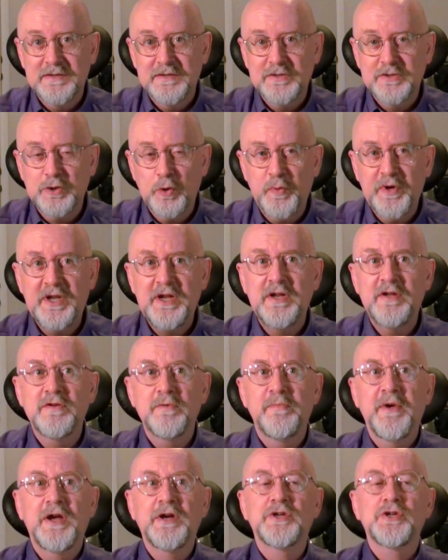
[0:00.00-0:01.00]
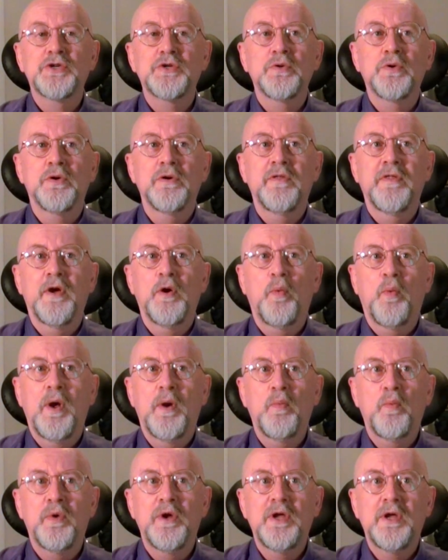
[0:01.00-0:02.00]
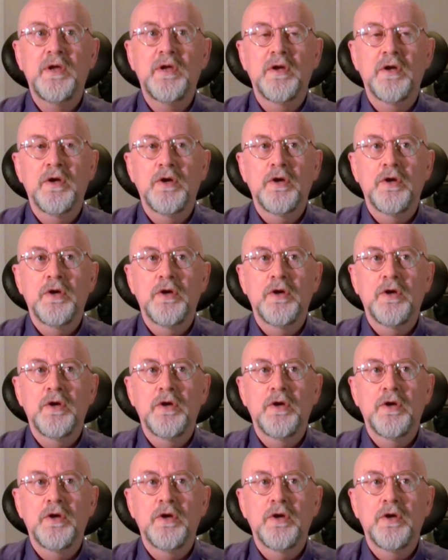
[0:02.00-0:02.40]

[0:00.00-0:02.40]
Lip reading: So we need to make sure that when we